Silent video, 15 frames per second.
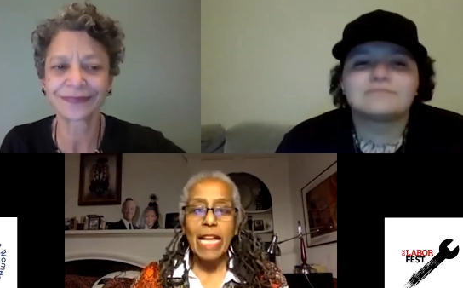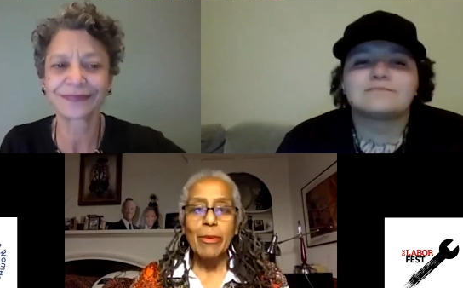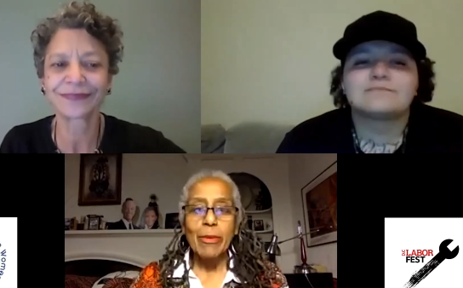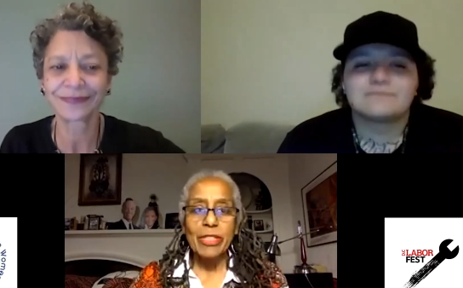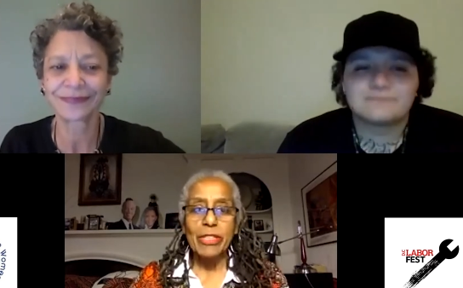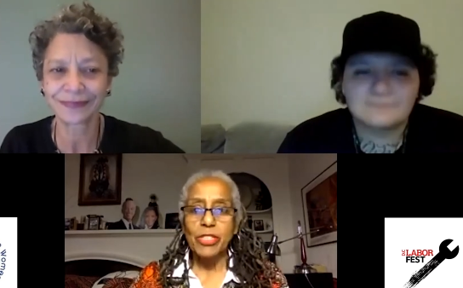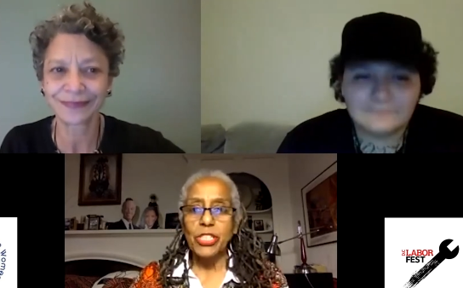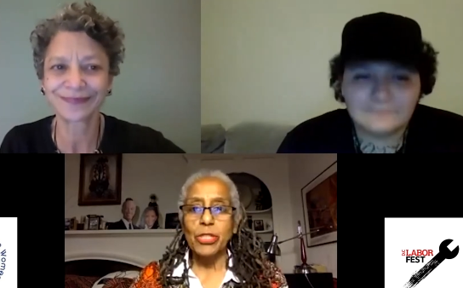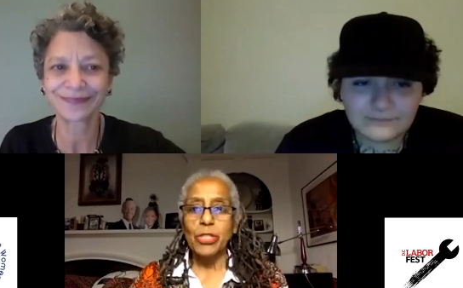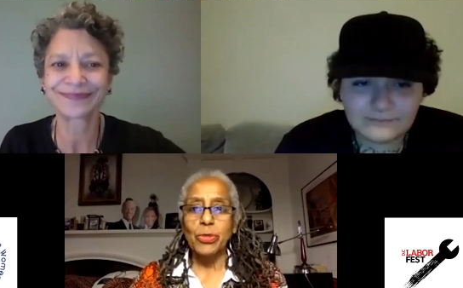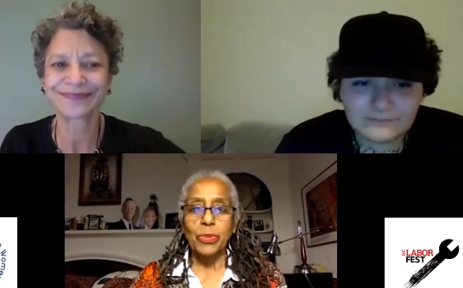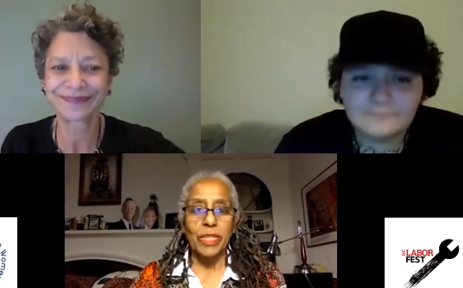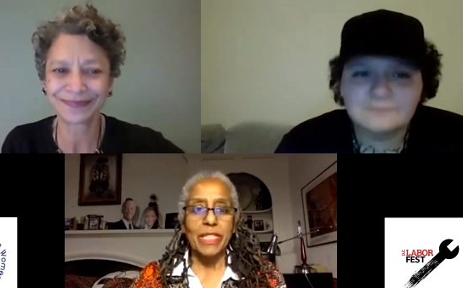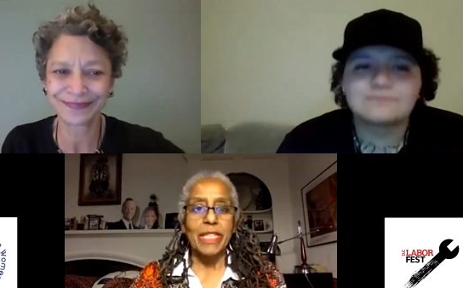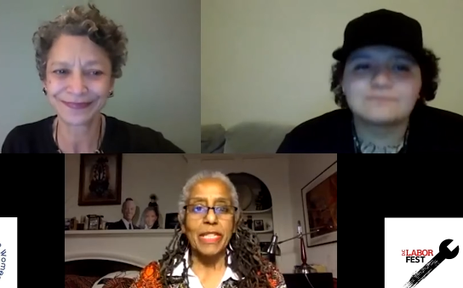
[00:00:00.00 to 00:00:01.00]
Speaker 1: with their
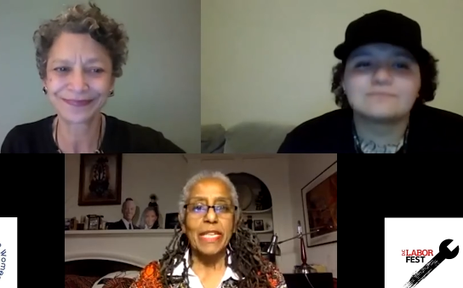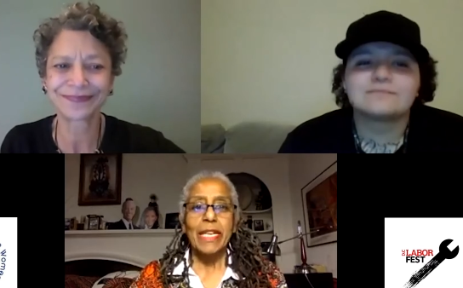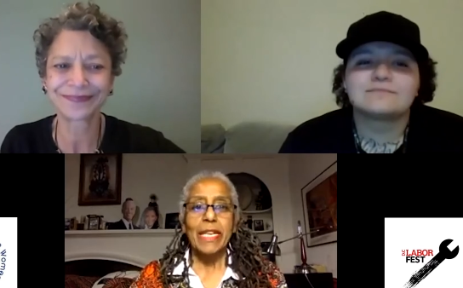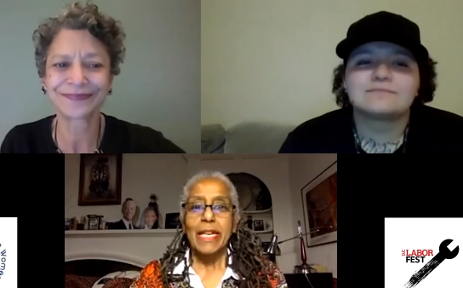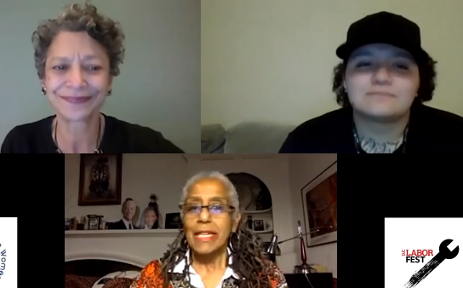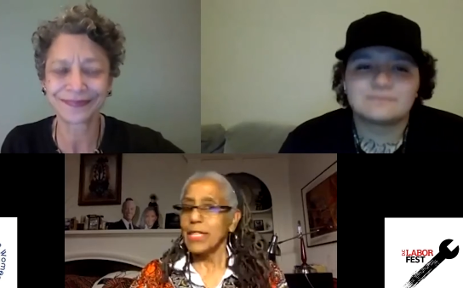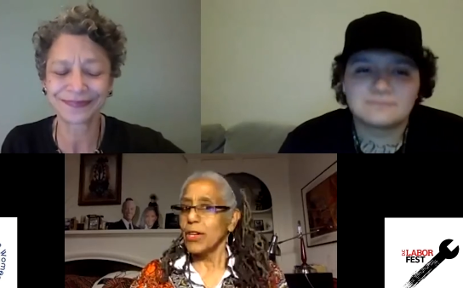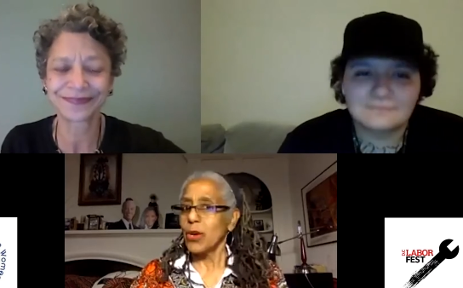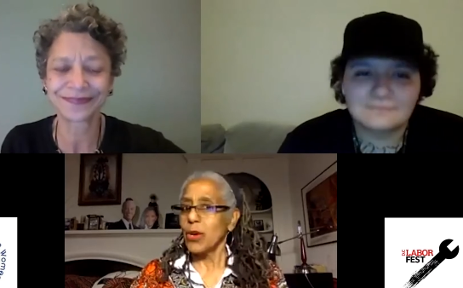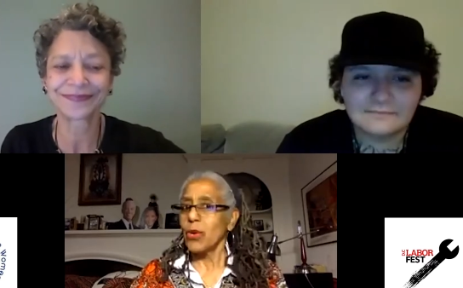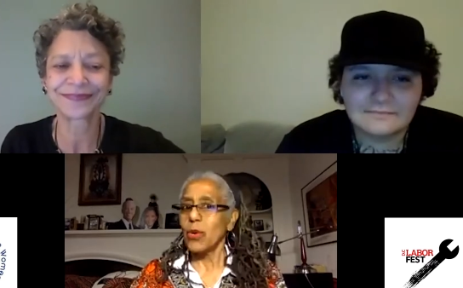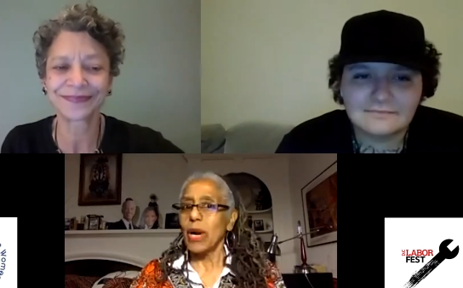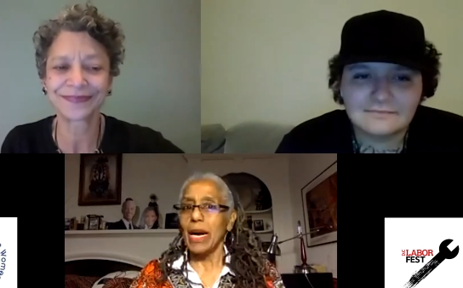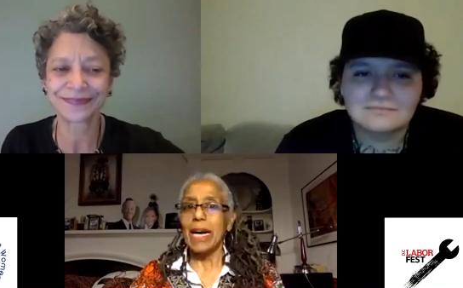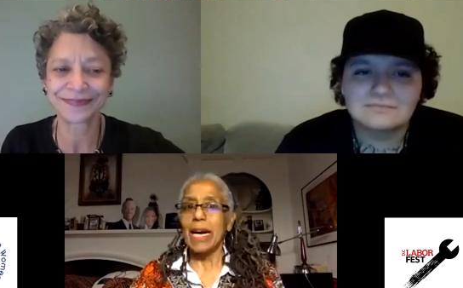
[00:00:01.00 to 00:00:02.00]
children? You
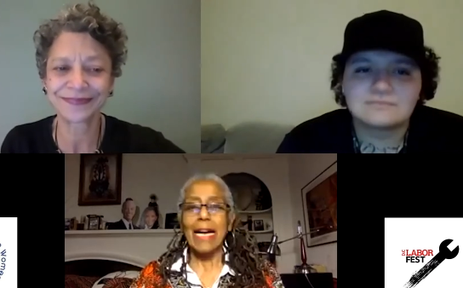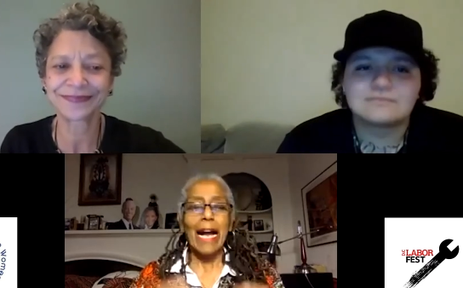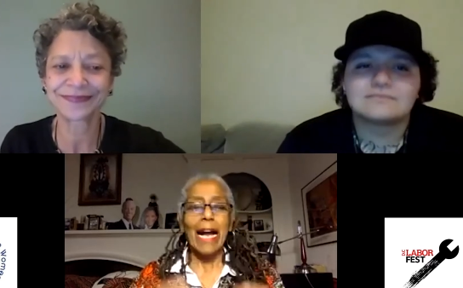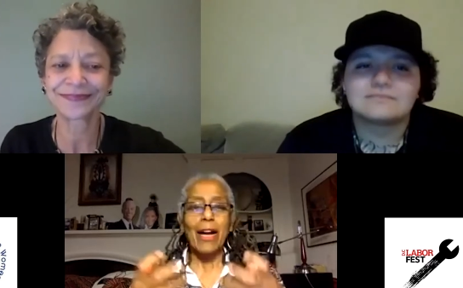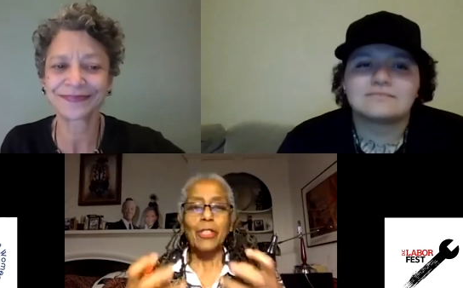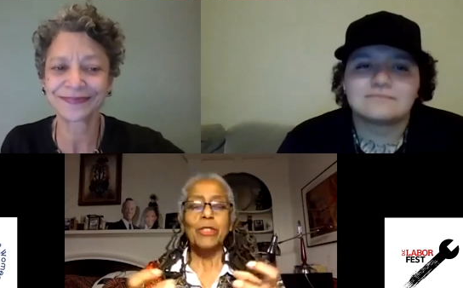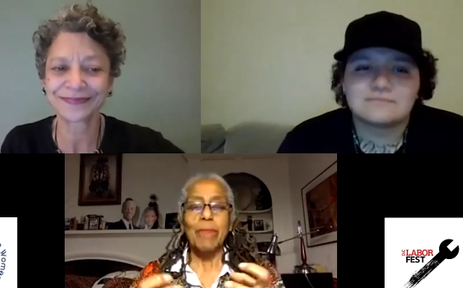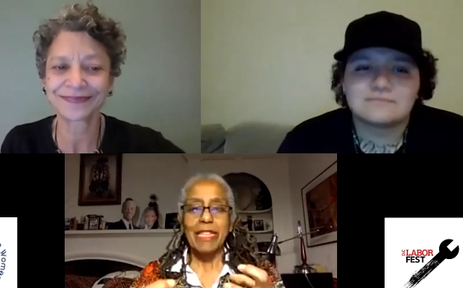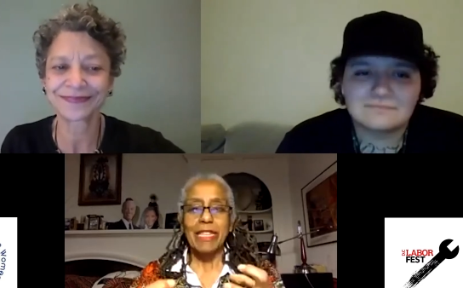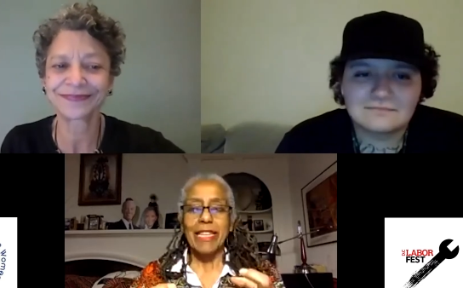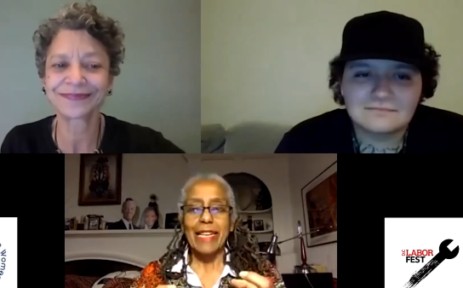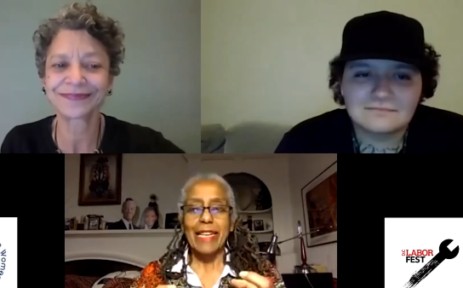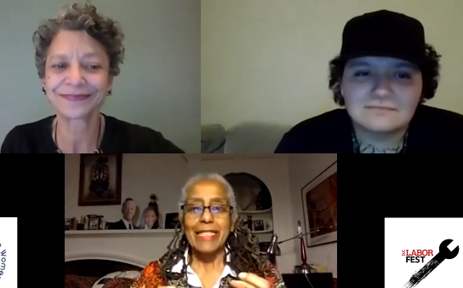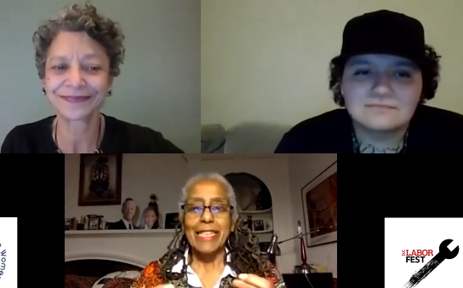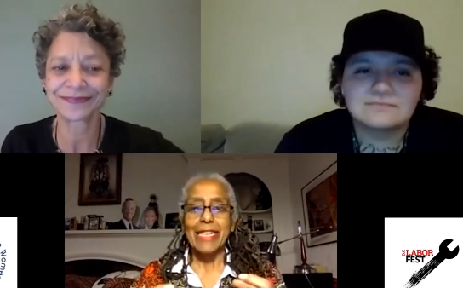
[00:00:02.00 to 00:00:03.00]
know, how do you make that
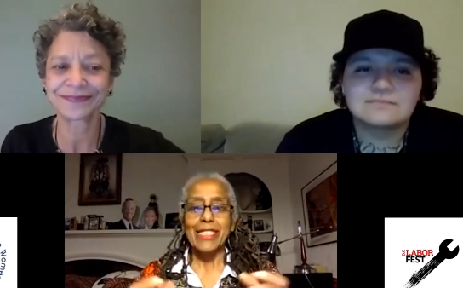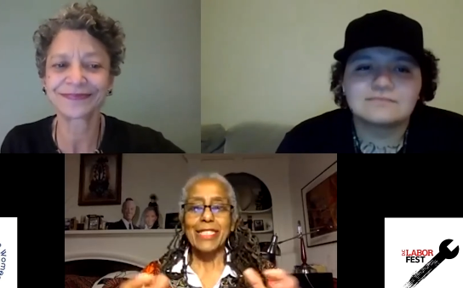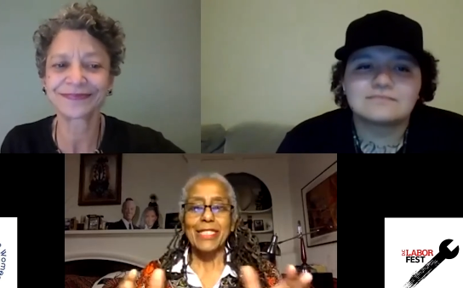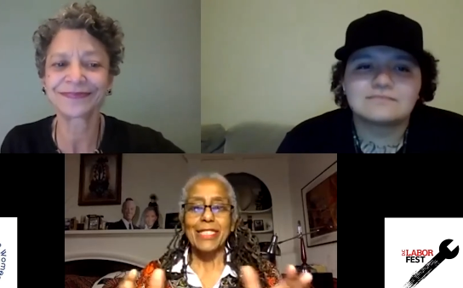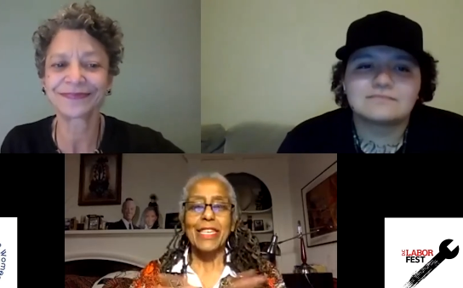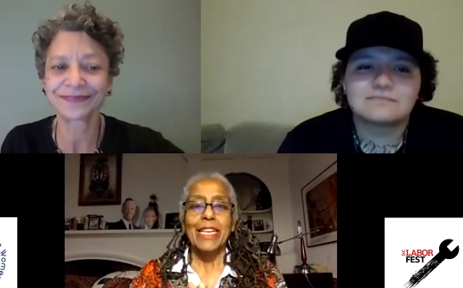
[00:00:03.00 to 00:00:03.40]
connection?